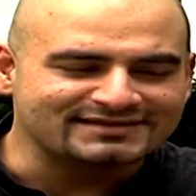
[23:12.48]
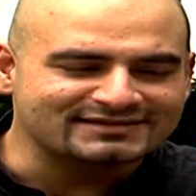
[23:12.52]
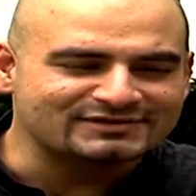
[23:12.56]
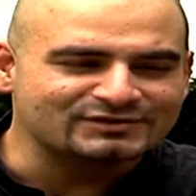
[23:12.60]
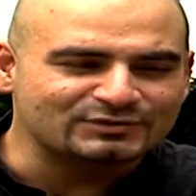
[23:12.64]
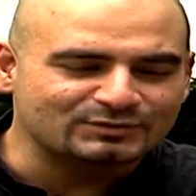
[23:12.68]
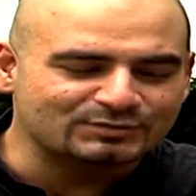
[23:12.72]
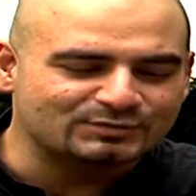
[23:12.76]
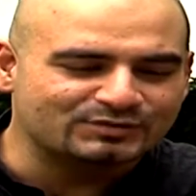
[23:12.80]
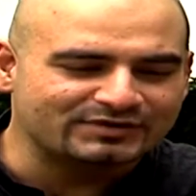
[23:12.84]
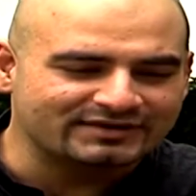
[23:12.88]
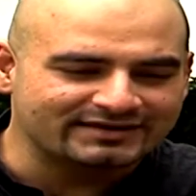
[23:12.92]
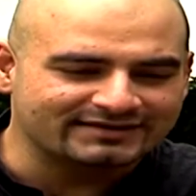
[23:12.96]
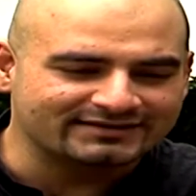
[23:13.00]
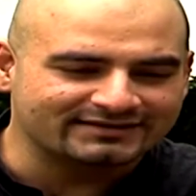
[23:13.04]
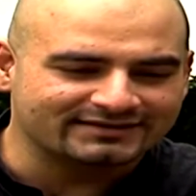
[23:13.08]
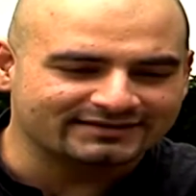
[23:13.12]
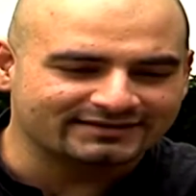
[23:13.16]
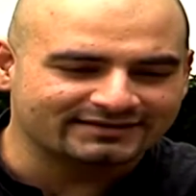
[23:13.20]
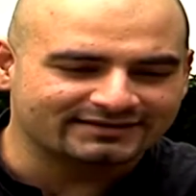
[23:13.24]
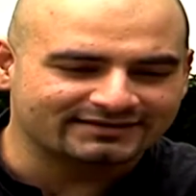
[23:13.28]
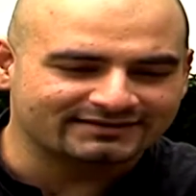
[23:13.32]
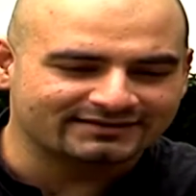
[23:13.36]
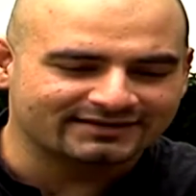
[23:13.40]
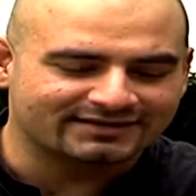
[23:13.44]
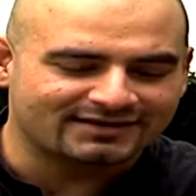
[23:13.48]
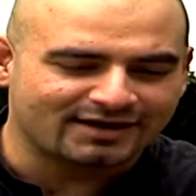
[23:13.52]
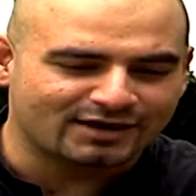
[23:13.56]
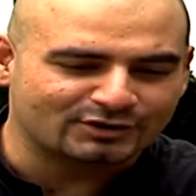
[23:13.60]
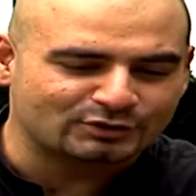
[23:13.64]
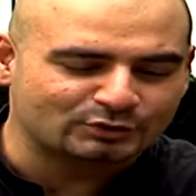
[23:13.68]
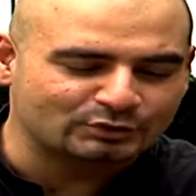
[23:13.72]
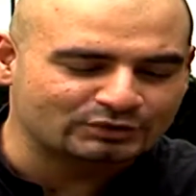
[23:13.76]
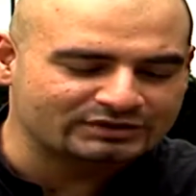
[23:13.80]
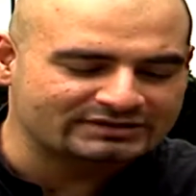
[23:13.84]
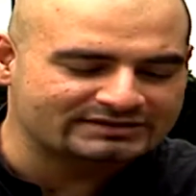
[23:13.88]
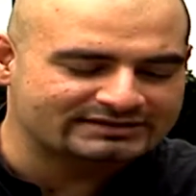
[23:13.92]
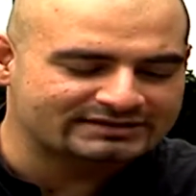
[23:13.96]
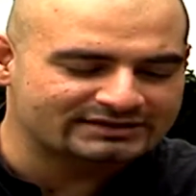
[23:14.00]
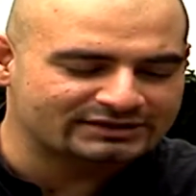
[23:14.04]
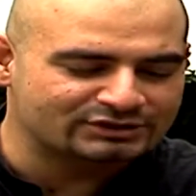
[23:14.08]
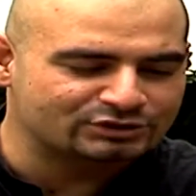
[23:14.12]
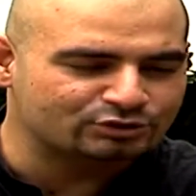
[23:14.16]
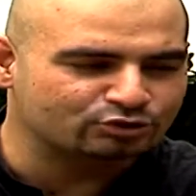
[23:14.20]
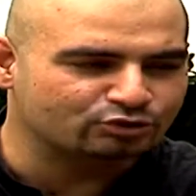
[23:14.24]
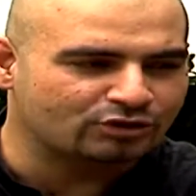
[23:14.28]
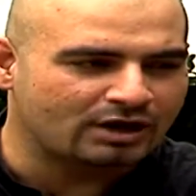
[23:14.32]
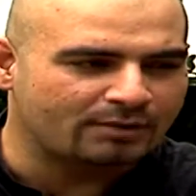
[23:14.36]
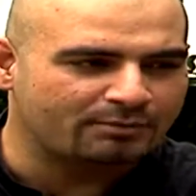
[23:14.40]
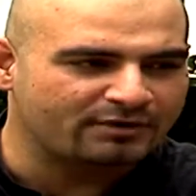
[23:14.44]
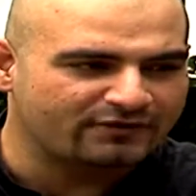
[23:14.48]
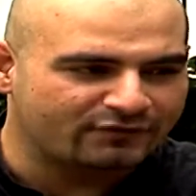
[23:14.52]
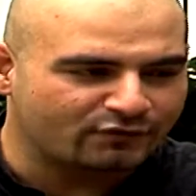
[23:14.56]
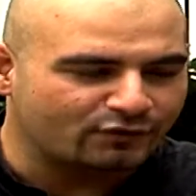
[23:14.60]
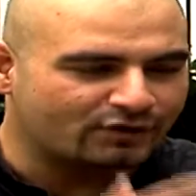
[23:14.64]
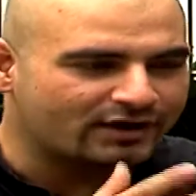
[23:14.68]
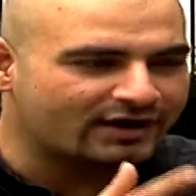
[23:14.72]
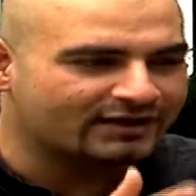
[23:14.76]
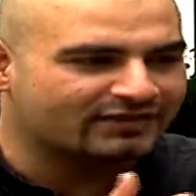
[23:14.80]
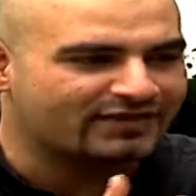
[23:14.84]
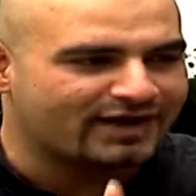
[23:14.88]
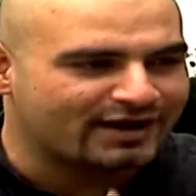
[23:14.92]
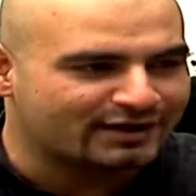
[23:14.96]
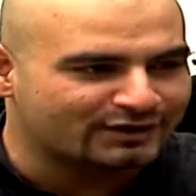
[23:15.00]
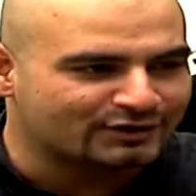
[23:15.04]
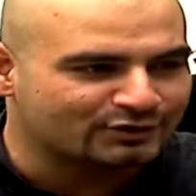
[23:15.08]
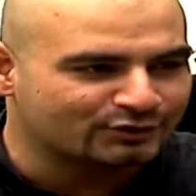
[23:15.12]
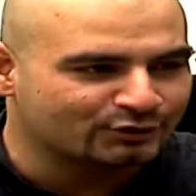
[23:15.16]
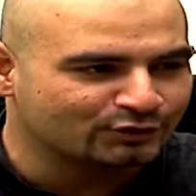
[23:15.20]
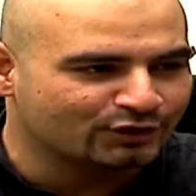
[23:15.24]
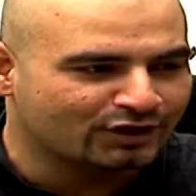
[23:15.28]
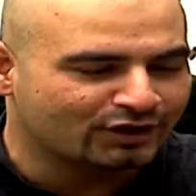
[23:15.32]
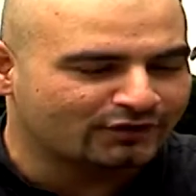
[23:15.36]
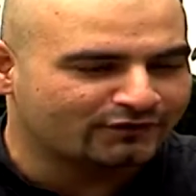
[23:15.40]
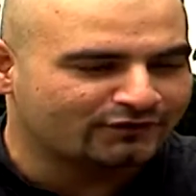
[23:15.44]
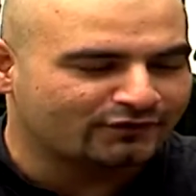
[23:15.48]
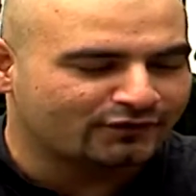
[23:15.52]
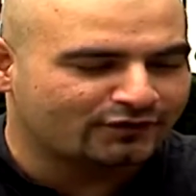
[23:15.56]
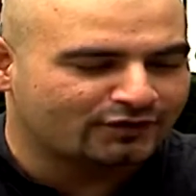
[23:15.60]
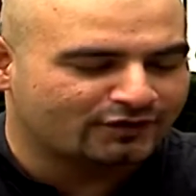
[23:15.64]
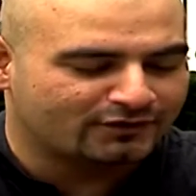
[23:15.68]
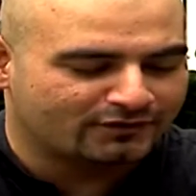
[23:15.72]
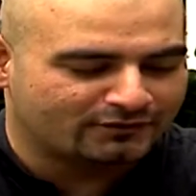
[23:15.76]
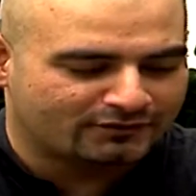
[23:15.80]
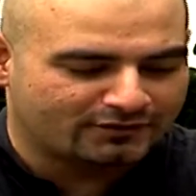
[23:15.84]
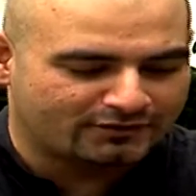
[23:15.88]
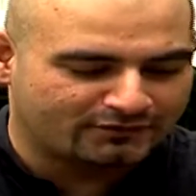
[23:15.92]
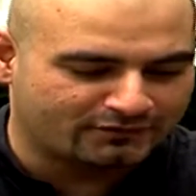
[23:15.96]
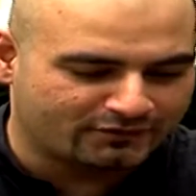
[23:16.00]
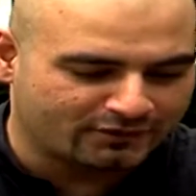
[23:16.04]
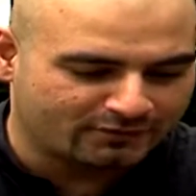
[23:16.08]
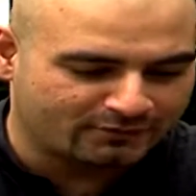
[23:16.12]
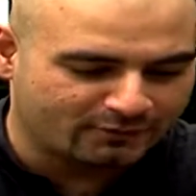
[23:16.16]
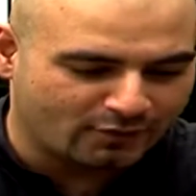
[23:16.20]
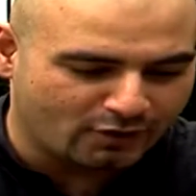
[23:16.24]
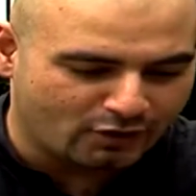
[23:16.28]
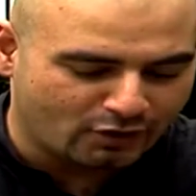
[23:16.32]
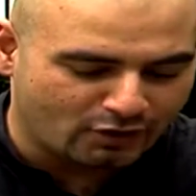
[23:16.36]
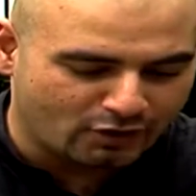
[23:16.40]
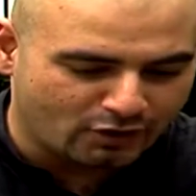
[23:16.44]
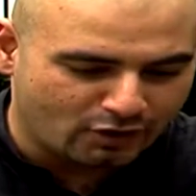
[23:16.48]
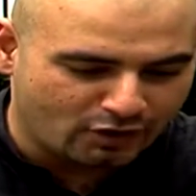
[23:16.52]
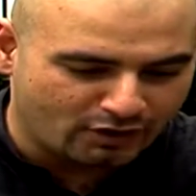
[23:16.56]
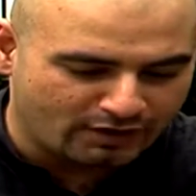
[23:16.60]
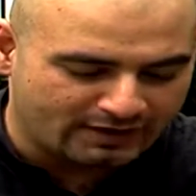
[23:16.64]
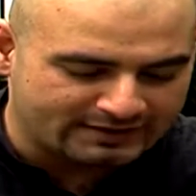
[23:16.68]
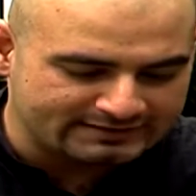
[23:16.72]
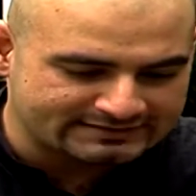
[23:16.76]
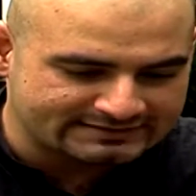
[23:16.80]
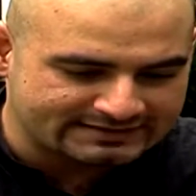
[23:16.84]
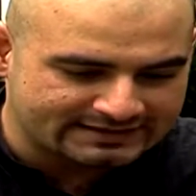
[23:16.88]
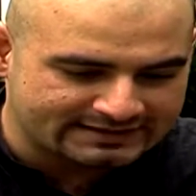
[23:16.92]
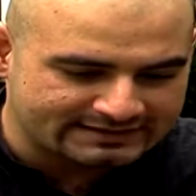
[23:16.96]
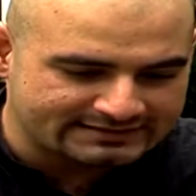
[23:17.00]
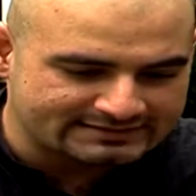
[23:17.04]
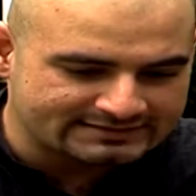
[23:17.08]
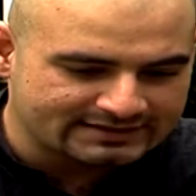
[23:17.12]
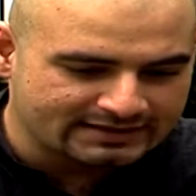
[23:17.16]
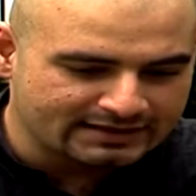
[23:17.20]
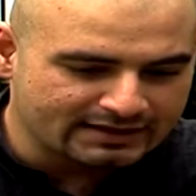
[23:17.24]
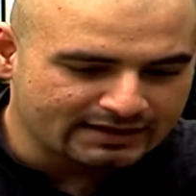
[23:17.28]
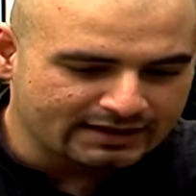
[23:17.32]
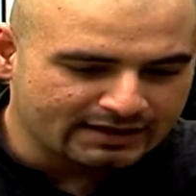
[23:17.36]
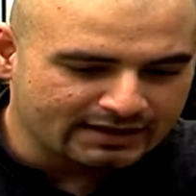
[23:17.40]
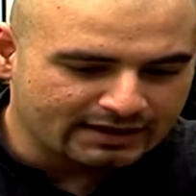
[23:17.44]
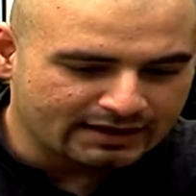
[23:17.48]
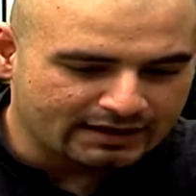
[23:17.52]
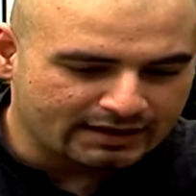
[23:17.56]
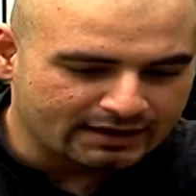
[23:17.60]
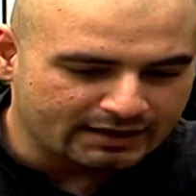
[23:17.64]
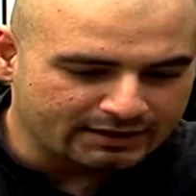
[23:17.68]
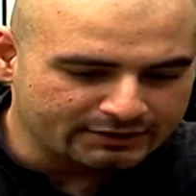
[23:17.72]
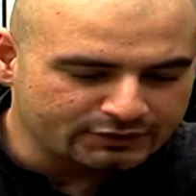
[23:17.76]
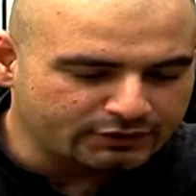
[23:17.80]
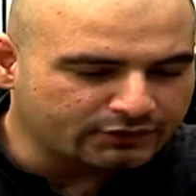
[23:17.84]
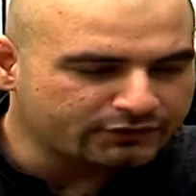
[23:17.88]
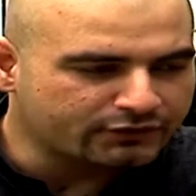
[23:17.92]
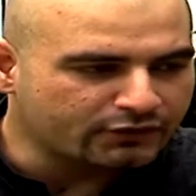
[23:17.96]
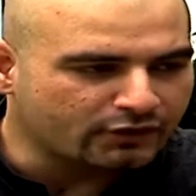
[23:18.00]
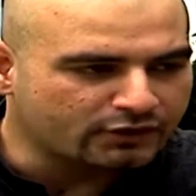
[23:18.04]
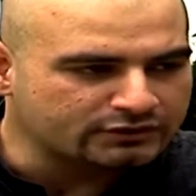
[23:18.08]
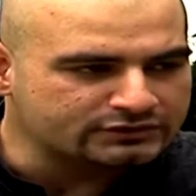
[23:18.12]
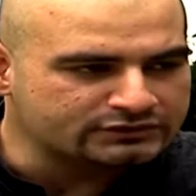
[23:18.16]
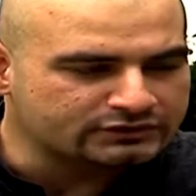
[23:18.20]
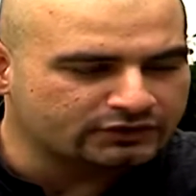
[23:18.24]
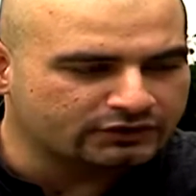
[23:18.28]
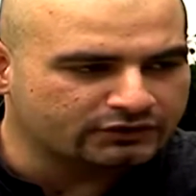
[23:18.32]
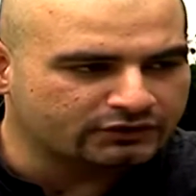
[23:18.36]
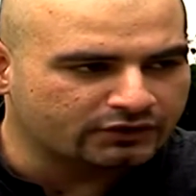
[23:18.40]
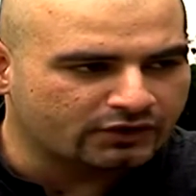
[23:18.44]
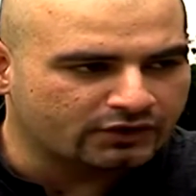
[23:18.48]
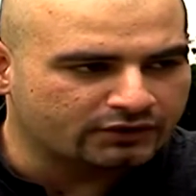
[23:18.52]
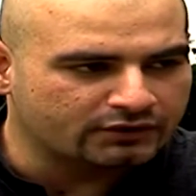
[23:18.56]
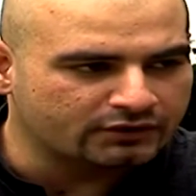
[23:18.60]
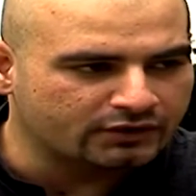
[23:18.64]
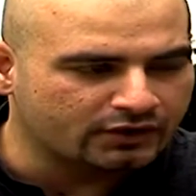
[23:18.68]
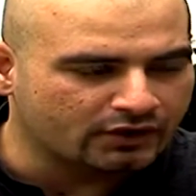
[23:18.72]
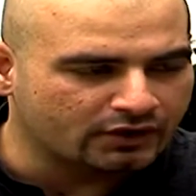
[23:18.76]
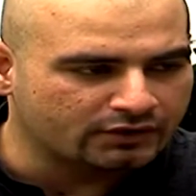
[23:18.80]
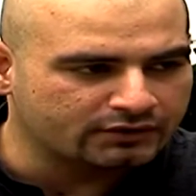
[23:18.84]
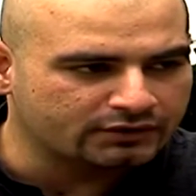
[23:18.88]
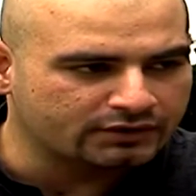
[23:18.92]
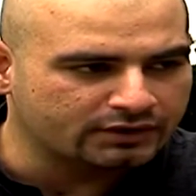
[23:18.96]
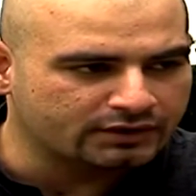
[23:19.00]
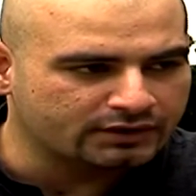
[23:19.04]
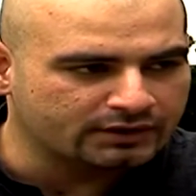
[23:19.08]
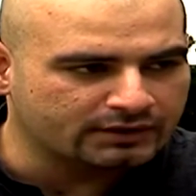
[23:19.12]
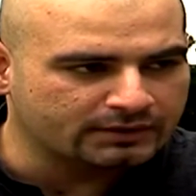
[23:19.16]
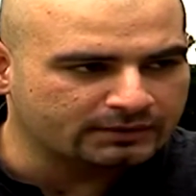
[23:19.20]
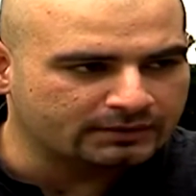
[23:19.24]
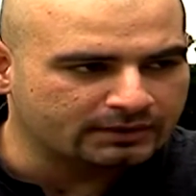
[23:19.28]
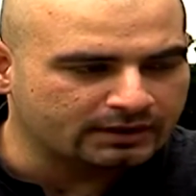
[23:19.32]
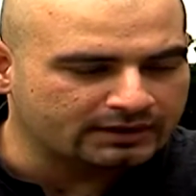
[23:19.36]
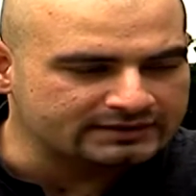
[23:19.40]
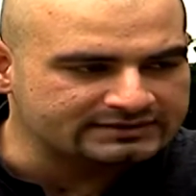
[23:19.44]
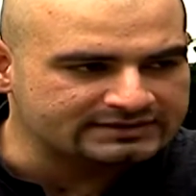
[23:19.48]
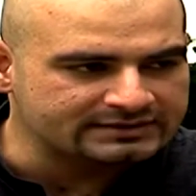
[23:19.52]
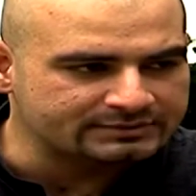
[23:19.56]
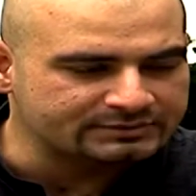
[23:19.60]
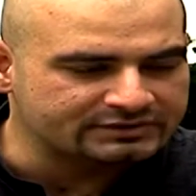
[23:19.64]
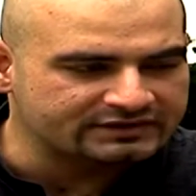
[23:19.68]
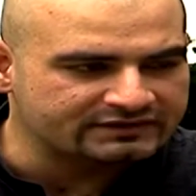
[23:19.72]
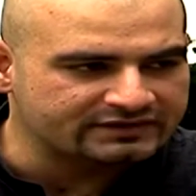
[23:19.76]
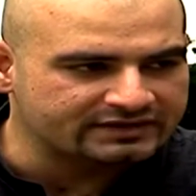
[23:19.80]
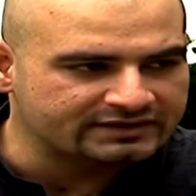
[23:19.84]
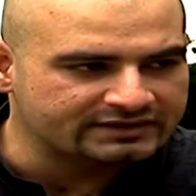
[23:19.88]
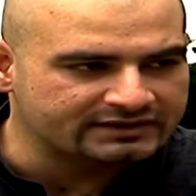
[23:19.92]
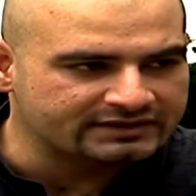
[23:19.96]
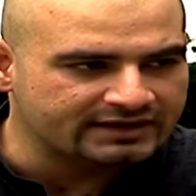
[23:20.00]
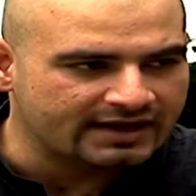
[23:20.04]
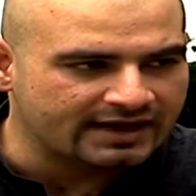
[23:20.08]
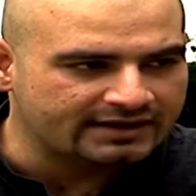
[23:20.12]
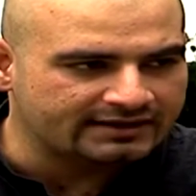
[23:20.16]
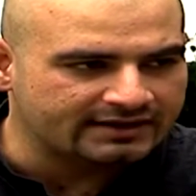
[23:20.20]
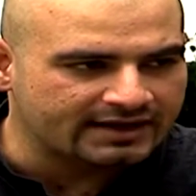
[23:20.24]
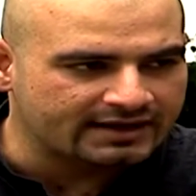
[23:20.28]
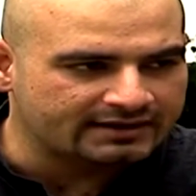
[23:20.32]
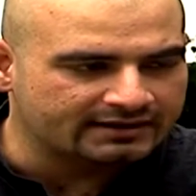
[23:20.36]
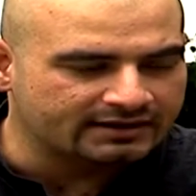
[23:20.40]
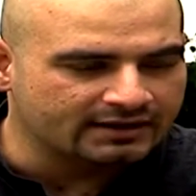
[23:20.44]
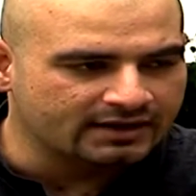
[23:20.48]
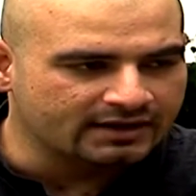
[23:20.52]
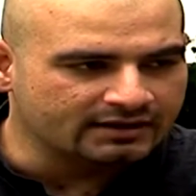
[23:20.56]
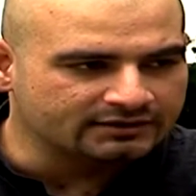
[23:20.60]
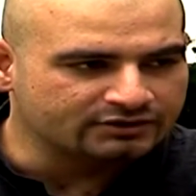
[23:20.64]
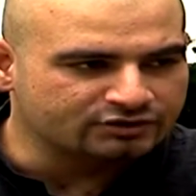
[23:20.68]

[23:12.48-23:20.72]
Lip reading: Since you bring the cartoonist issue, before I thank you from all our sides, your thoughts on Asim Trivedi and